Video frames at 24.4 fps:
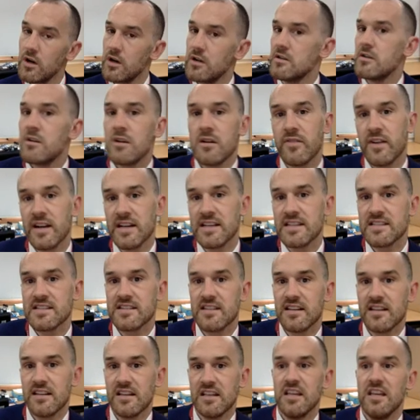on your
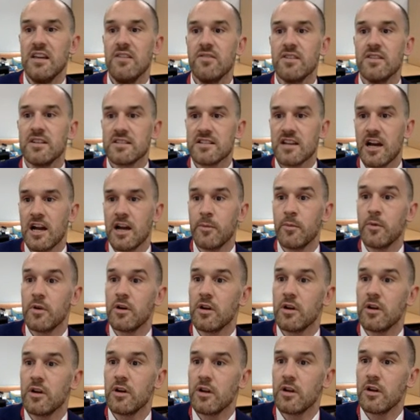device in the evening time,
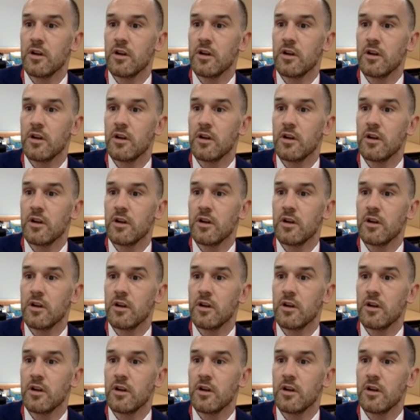come